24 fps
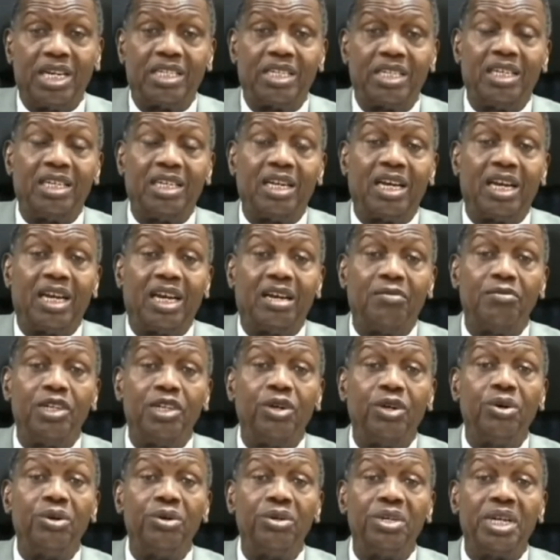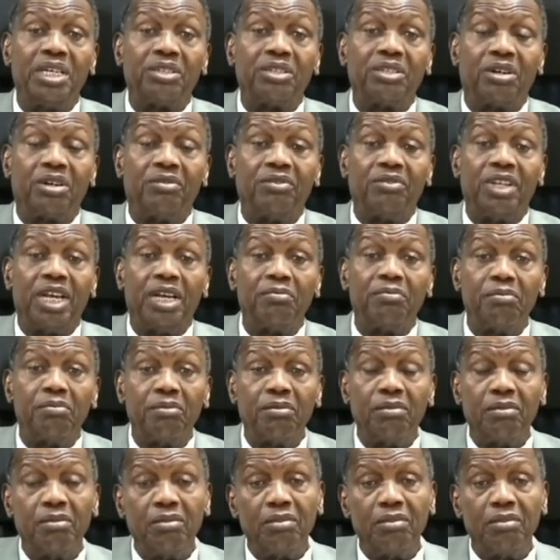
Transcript: I think I am the oldest of them,